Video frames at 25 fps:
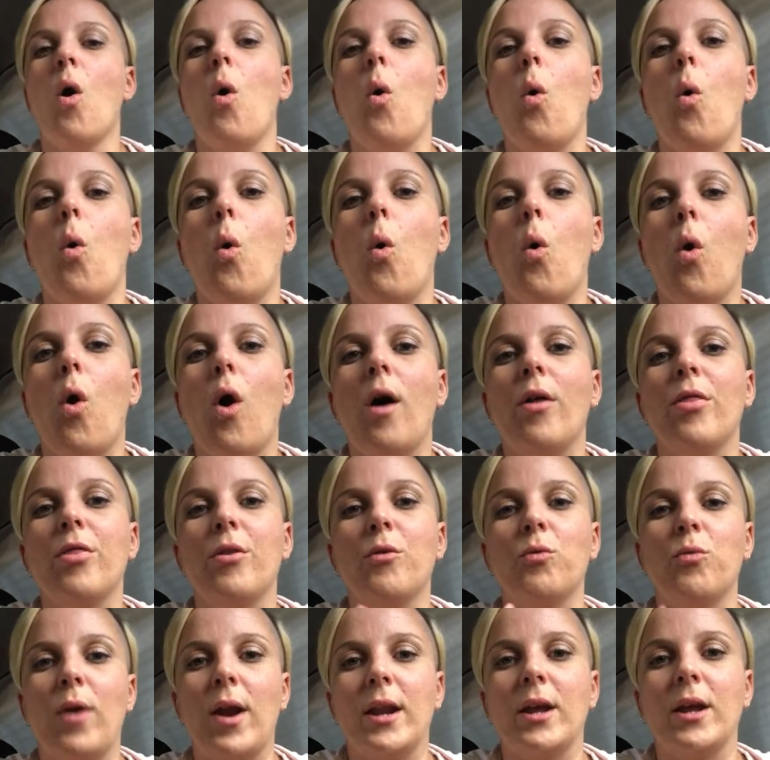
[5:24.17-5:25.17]
or
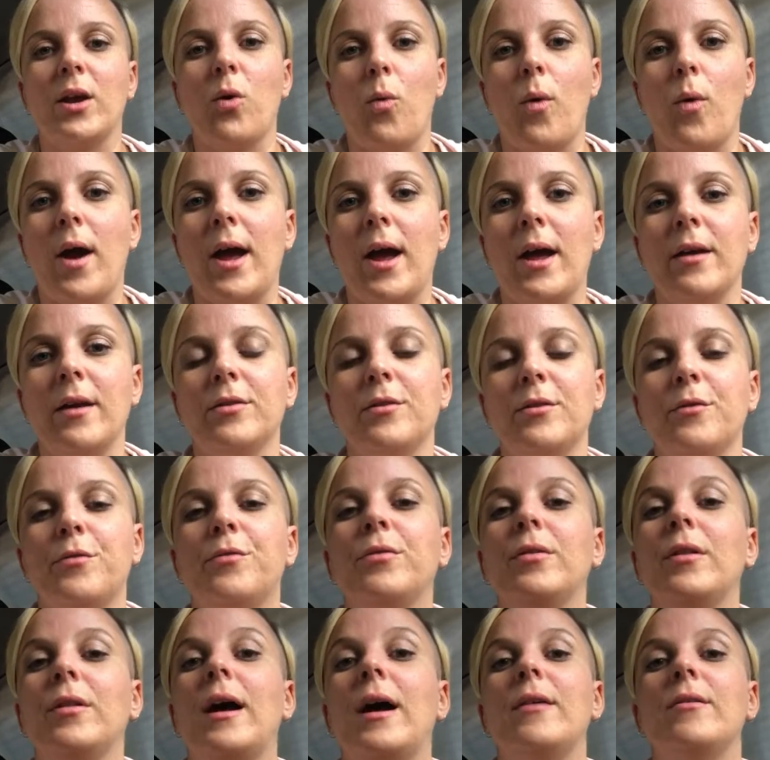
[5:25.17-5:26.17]
the running away, the
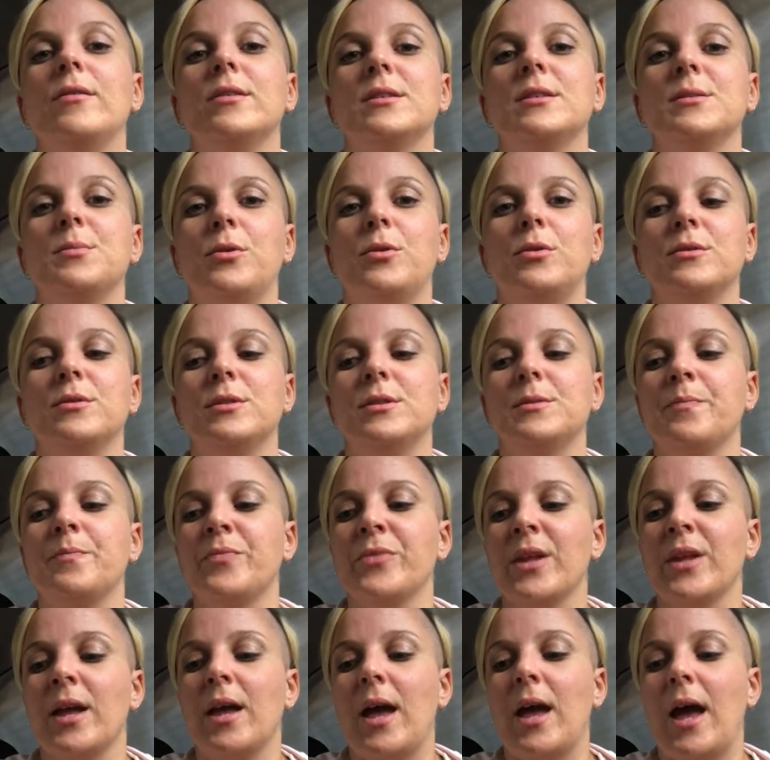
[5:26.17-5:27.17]
flight response.
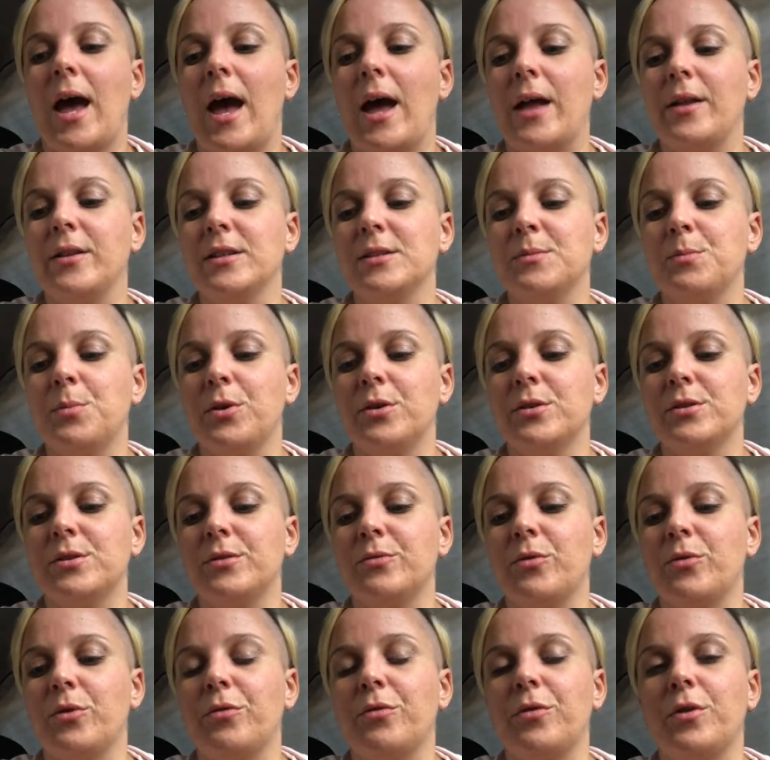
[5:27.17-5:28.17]
And this
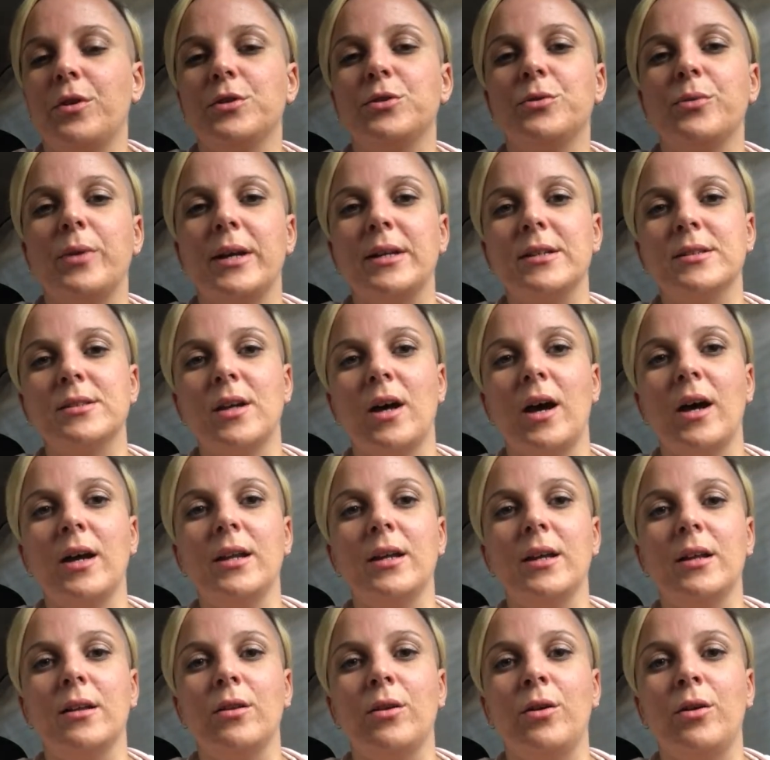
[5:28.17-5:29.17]
person referred to
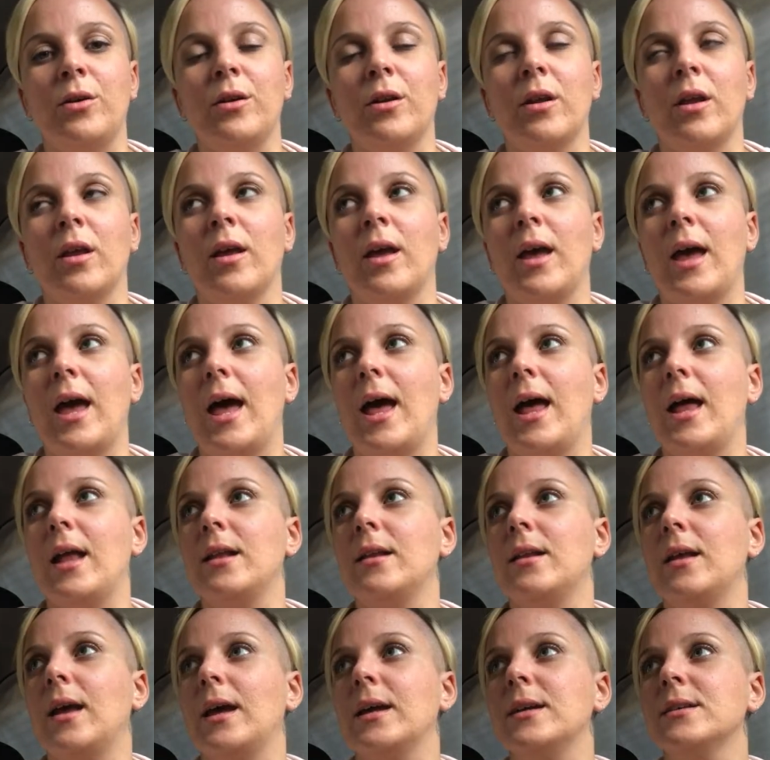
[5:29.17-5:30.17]
anxiety a lot,
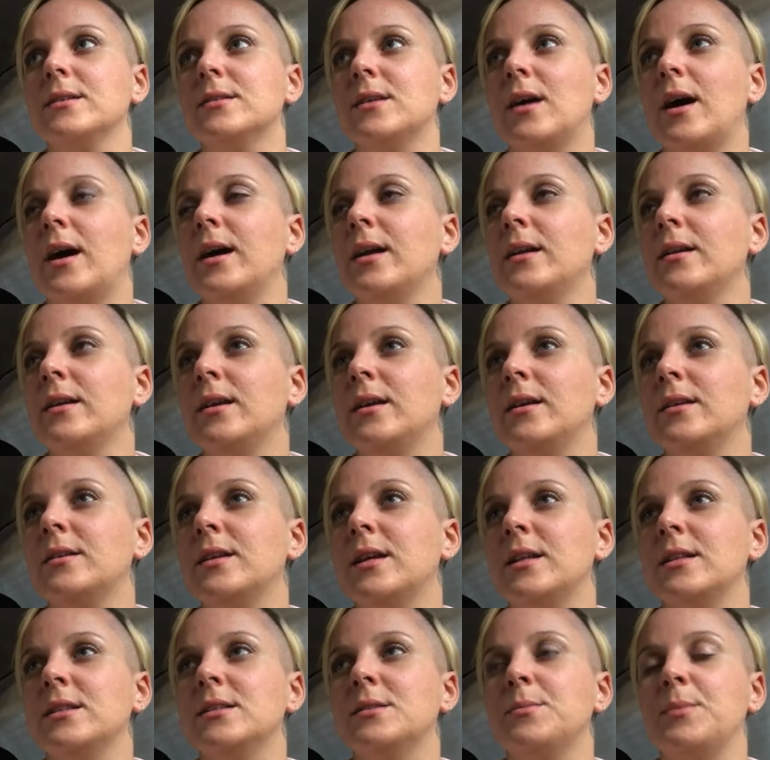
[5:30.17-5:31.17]
and anxiety
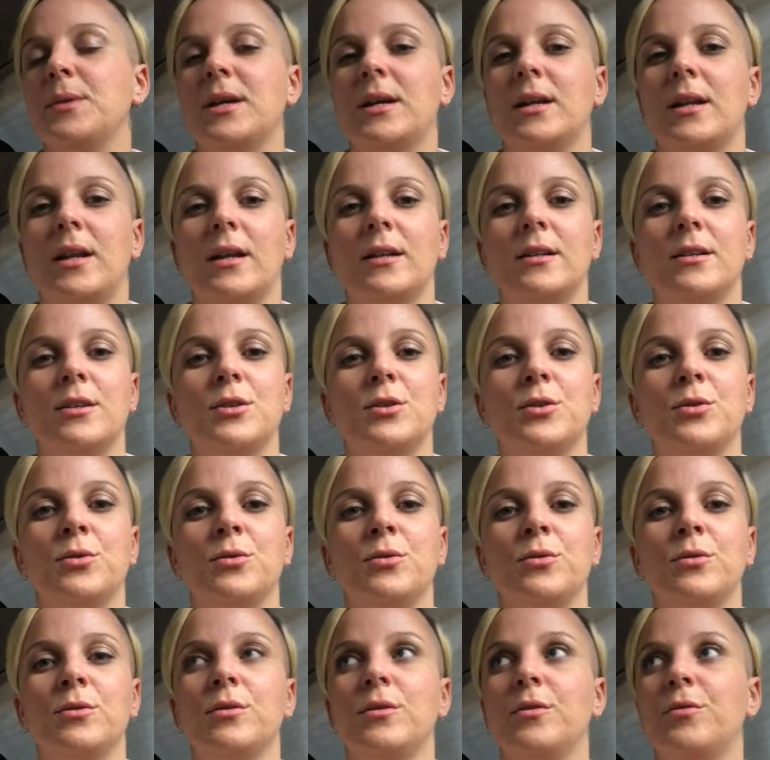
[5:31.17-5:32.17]
tends to be connected
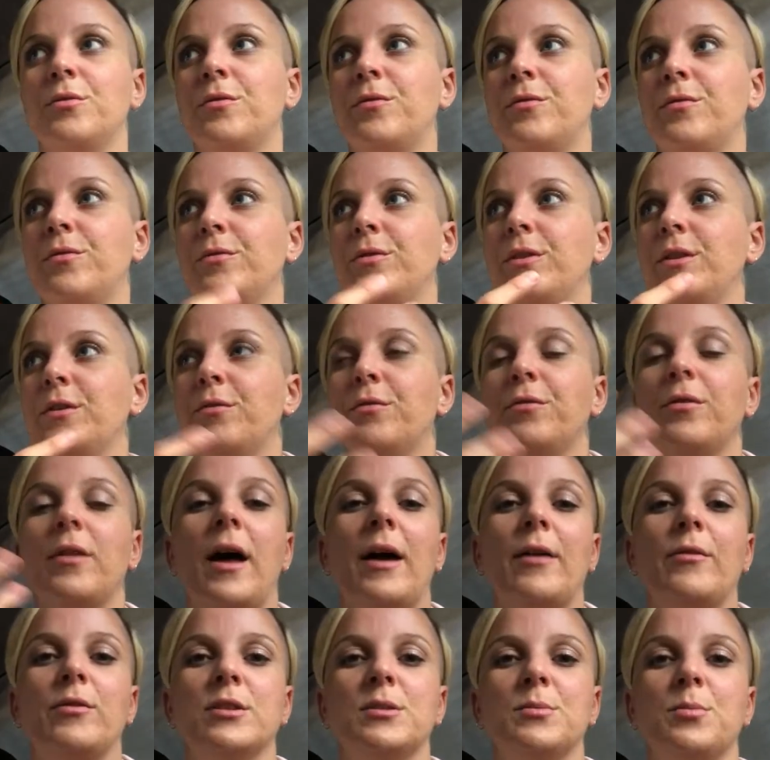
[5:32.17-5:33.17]
to the
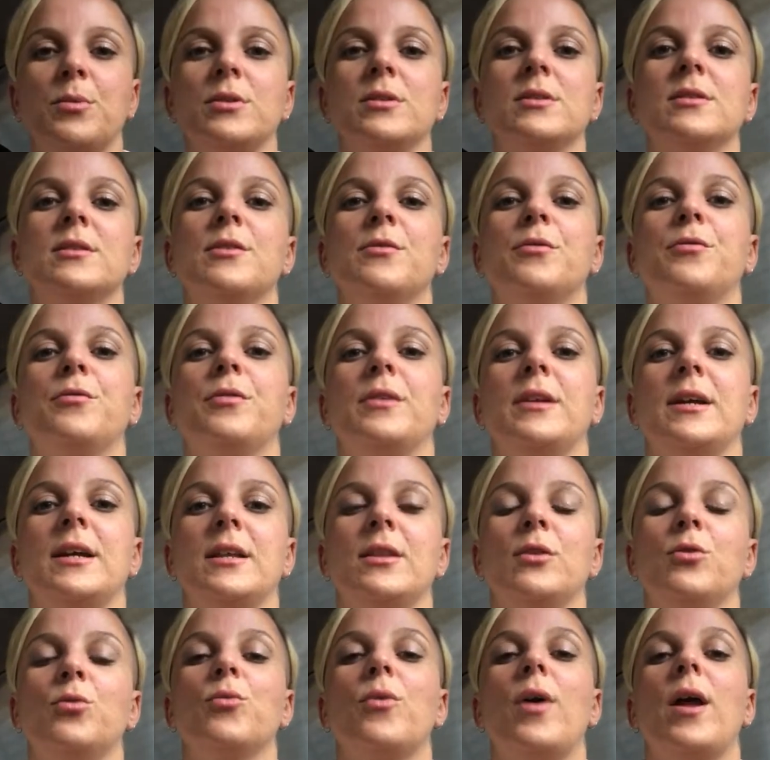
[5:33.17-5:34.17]
flight response, the
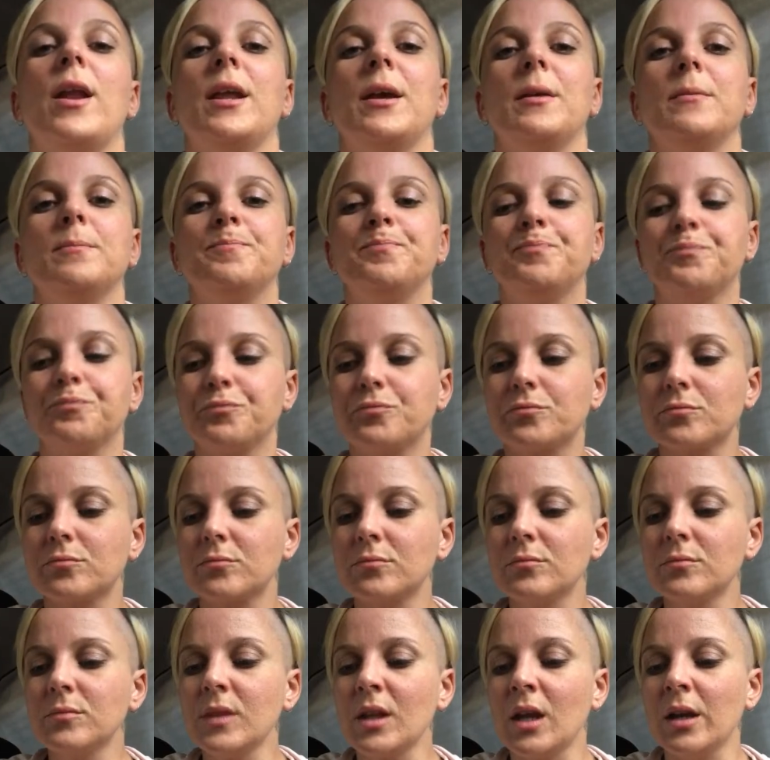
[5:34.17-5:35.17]
flee, the running.
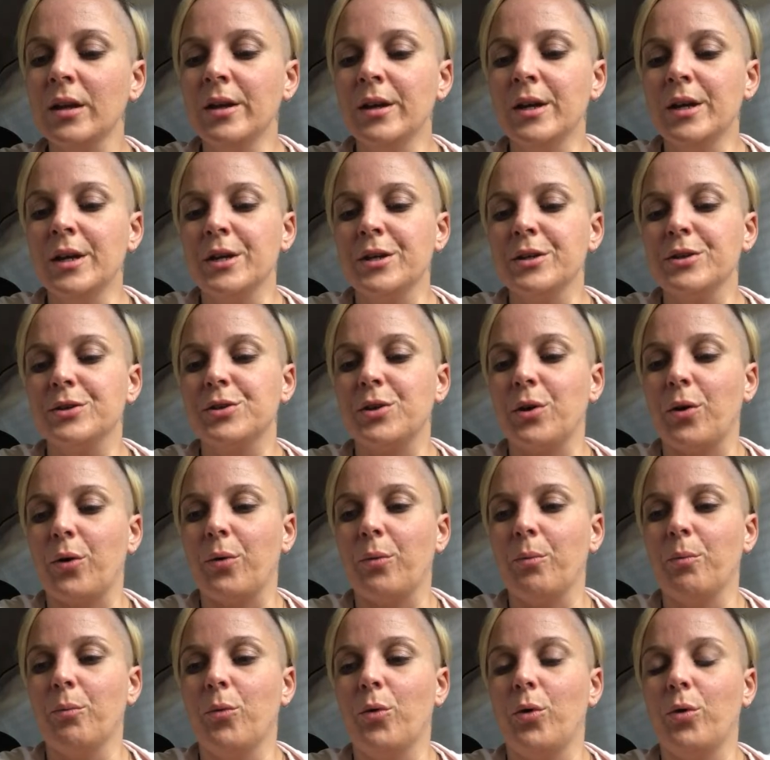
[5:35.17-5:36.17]

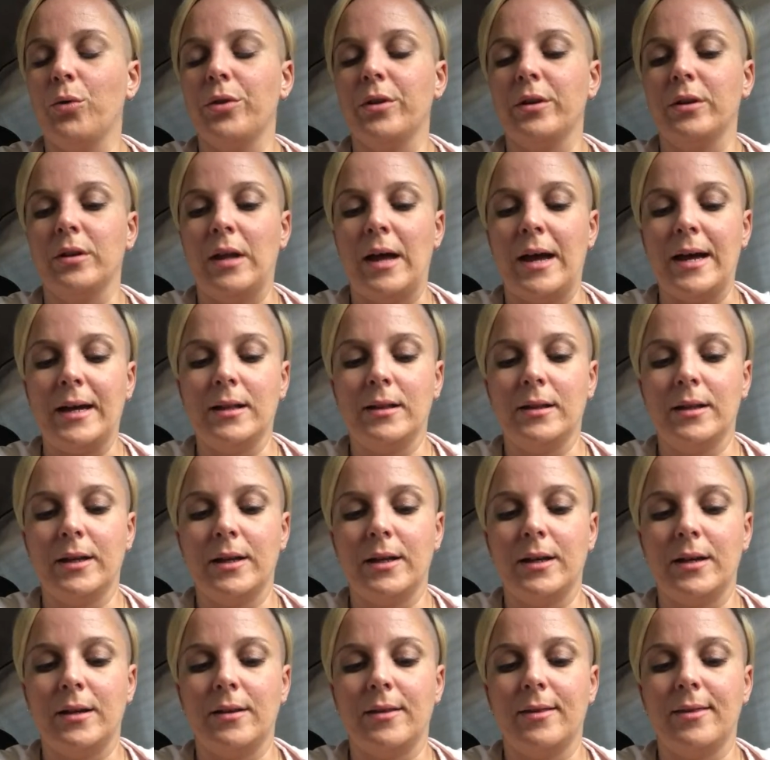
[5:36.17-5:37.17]
So more than
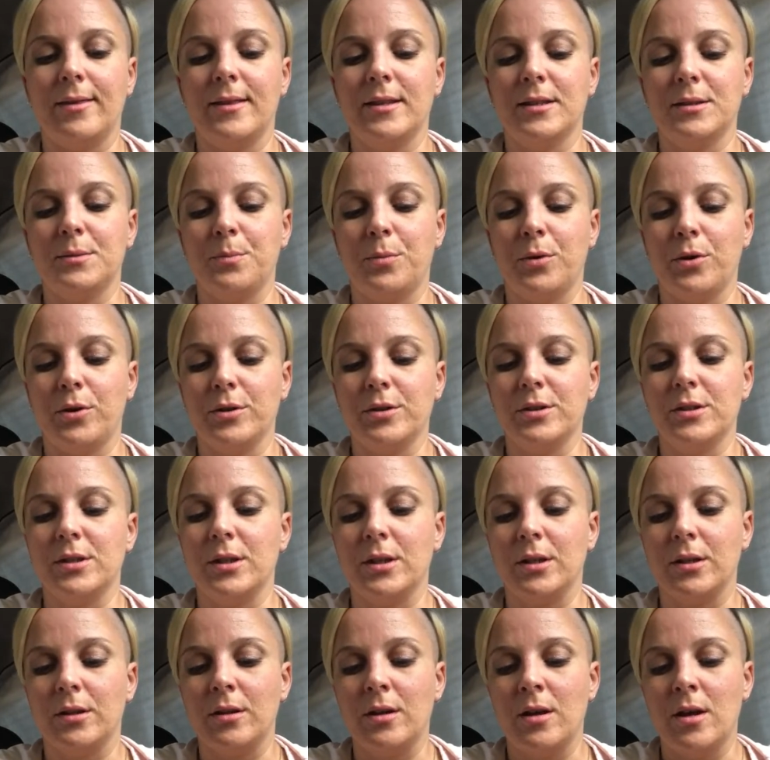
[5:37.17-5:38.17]
likely, this
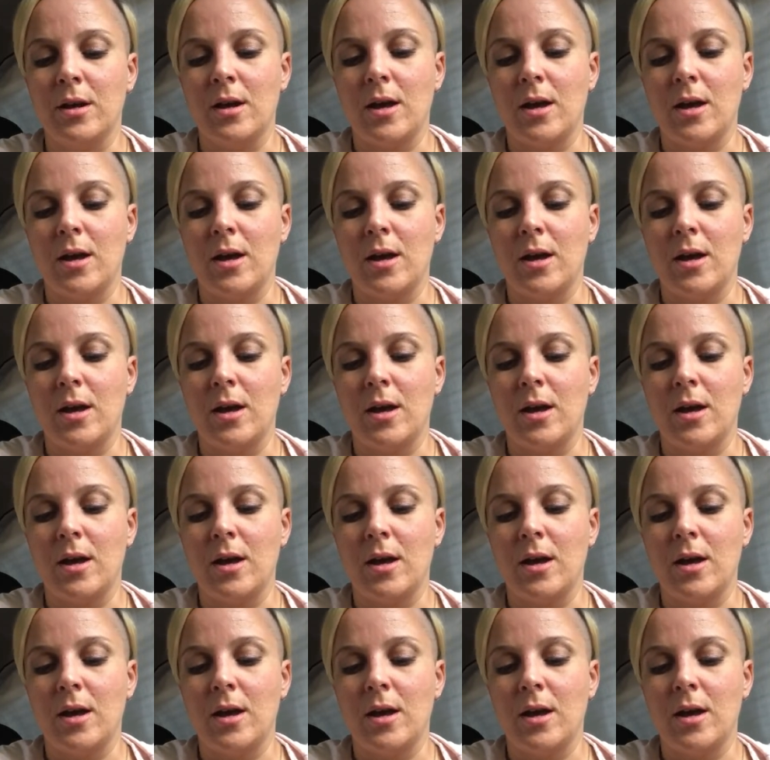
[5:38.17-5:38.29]
person,